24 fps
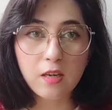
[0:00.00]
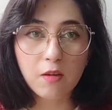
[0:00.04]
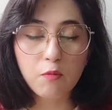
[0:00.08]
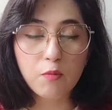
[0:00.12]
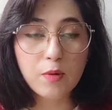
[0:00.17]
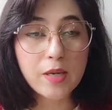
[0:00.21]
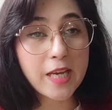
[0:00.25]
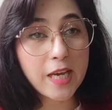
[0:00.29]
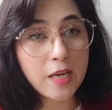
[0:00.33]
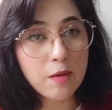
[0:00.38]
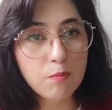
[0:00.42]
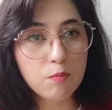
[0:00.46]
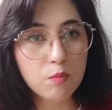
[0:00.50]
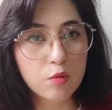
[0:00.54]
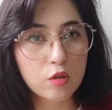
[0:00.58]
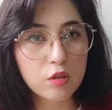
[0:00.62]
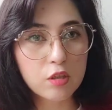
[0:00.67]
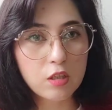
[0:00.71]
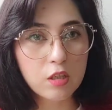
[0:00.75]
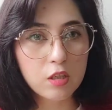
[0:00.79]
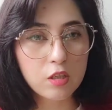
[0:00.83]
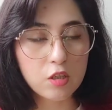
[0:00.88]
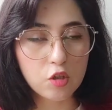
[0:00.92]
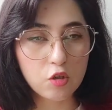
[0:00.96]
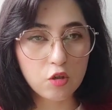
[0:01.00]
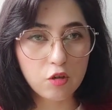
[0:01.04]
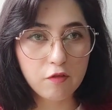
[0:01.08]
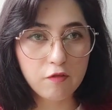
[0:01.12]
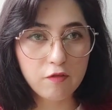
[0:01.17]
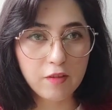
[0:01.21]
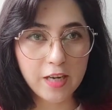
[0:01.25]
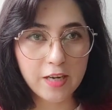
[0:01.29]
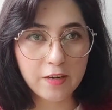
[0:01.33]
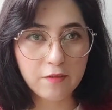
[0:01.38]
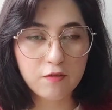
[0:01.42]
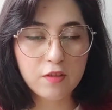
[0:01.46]
we can book your
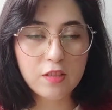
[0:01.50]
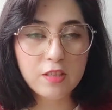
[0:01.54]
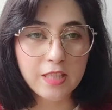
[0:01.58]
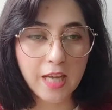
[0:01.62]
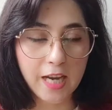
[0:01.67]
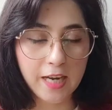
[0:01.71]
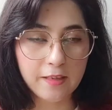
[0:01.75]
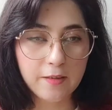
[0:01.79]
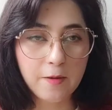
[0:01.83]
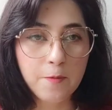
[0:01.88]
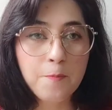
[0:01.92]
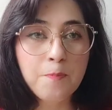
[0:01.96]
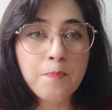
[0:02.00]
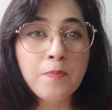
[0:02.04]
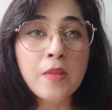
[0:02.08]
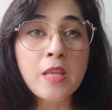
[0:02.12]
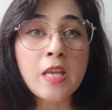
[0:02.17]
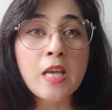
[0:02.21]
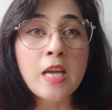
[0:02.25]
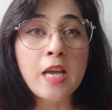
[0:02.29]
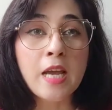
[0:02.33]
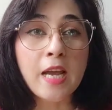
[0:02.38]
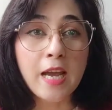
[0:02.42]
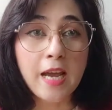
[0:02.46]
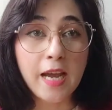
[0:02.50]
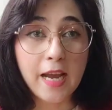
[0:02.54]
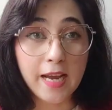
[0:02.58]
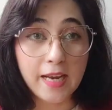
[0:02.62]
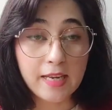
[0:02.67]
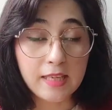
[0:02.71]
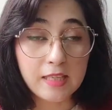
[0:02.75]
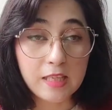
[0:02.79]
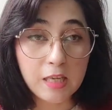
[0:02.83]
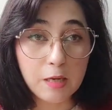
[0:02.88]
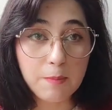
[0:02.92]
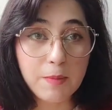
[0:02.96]
flight for that.
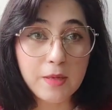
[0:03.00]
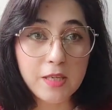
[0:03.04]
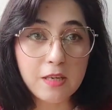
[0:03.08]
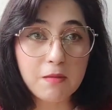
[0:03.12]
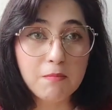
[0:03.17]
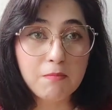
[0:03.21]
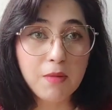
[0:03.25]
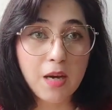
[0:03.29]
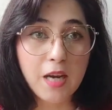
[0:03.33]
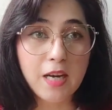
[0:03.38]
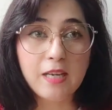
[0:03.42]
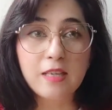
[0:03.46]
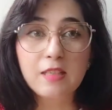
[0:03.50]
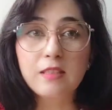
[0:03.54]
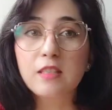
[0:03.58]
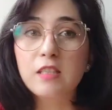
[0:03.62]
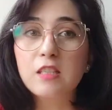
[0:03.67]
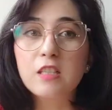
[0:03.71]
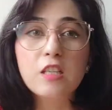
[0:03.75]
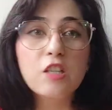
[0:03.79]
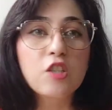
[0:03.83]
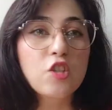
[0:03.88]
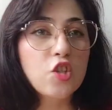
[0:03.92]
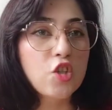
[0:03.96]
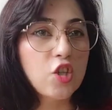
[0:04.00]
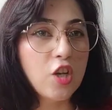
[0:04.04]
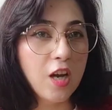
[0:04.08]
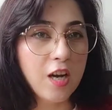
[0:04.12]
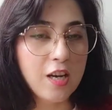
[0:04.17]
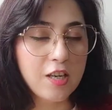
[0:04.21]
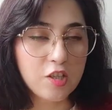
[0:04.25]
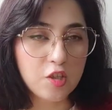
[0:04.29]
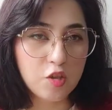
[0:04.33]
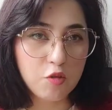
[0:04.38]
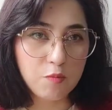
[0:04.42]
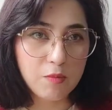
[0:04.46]
And keep it in mind, they didn't
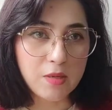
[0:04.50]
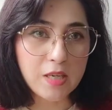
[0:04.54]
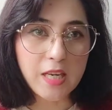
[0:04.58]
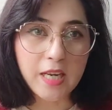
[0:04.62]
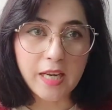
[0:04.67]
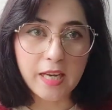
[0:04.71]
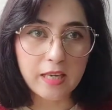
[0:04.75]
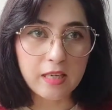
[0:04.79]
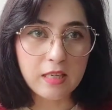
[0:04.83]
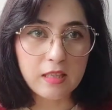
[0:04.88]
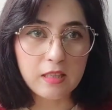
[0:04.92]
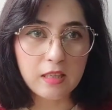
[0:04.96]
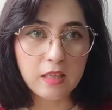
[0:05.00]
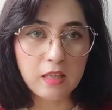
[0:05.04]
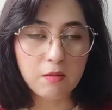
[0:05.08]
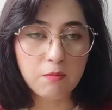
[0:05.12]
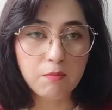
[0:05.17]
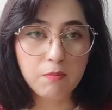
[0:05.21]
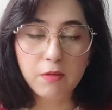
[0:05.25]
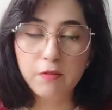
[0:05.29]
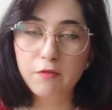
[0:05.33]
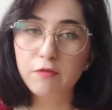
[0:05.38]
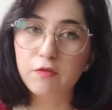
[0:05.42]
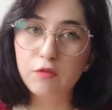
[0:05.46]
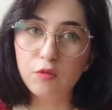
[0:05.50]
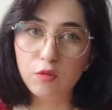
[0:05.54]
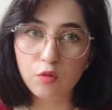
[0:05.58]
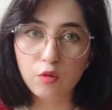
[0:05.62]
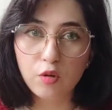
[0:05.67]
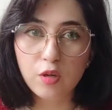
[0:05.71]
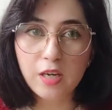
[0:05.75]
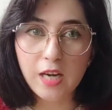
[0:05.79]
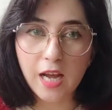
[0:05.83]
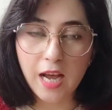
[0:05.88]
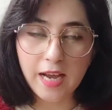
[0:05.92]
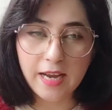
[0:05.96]
charge me anything.
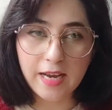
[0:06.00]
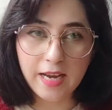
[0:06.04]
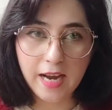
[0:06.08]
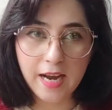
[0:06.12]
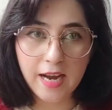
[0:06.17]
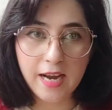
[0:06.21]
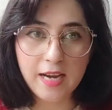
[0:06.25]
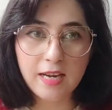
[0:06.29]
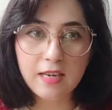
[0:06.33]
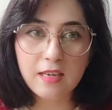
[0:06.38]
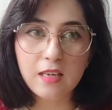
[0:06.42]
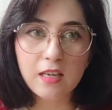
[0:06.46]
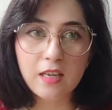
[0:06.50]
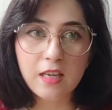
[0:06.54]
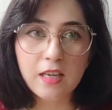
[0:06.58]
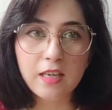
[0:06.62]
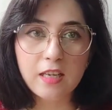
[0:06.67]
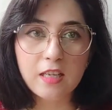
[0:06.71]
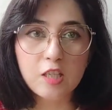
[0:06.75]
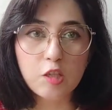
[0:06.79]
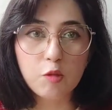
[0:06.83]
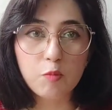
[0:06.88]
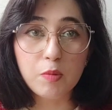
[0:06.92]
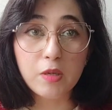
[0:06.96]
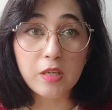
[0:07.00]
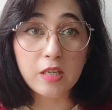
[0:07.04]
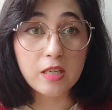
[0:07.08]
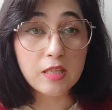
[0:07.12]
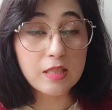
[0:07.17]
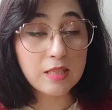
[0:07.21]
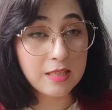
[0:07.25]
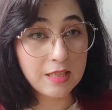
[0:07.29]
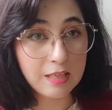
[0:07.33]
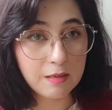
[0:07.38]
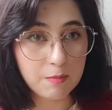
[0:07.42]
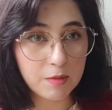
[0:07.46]
Before, I had
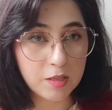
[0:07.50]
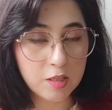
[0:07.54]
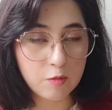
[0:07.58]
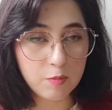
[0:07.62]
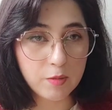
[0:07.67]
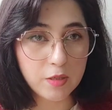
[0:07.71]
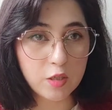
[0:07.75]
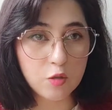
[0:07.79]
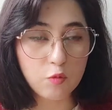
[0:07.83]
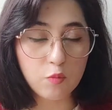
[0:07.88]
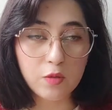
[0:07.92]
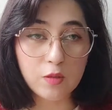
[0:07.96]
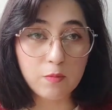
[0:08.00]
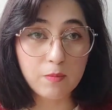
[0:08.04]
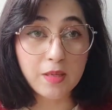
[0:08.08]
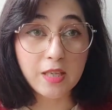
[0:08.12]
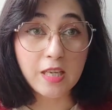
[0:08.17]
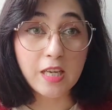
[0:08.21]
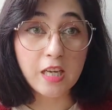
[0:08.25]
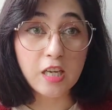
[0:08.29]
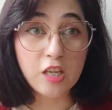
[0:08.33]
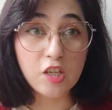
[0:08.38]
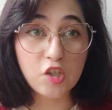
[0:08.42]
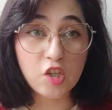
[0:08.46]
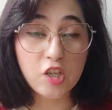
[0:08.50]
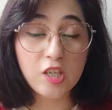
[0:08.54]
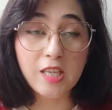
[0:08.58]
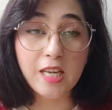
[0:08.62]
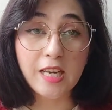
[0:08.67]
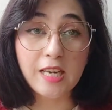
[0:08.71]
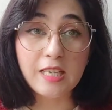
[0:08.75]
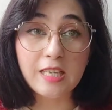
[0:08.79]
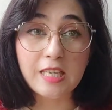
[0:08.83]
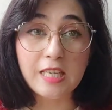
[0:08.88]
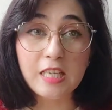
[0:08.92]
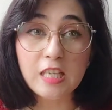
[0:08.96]
same experience with my agent,
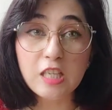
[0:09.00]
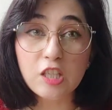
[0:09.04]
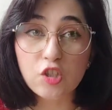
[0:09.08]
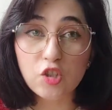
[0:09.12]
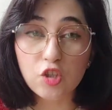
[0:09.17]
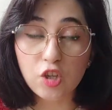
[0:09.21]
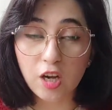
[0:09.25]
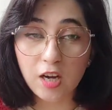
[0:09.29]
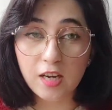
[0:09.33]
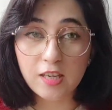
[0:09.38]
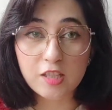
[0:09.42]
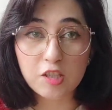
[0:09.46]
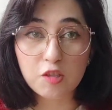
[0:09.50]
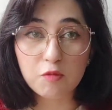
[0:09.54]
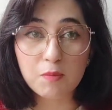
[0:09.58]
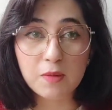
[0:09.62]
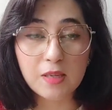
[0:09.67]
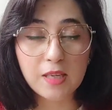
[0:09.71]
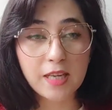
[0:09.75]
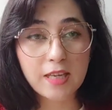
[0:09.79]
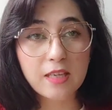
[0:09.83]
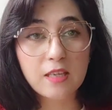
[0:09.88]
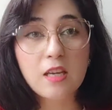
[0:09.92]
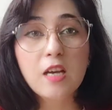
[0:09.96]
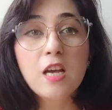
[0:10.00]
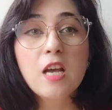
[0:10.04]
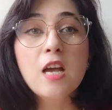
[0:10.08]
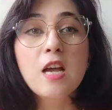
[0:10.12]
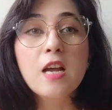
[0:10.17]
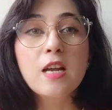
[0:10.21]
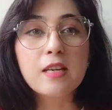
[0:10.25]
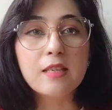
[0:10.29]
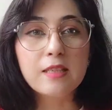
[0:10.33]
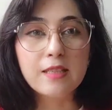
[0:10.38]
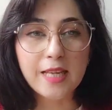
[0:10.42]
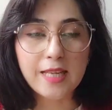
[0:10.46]
and he charged me like
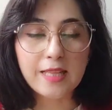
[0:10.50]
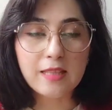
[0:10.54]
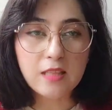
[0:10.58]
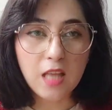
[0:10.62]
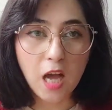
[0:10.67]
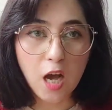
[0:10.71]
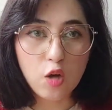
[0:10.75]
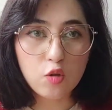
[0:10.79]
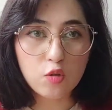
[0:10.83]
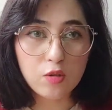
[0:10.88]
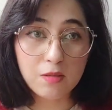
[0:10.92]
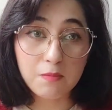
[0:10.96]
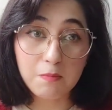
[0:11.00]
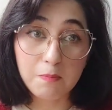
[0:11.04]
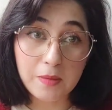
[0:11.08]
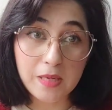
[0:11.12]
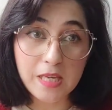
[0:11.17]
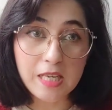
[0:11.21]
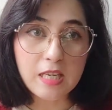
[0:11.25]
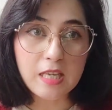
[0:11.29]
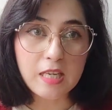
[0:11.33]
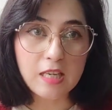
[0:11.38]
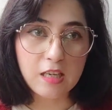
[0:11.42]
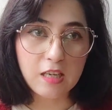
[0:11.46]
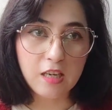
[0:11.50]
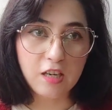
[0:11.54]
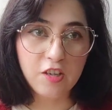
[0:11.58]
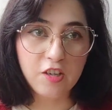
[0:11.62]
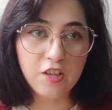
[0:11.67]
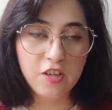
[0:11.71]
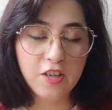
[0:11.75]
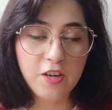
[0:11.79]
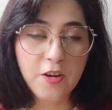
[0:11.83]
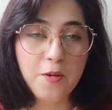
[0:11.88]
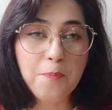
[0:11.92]
10,000 PKR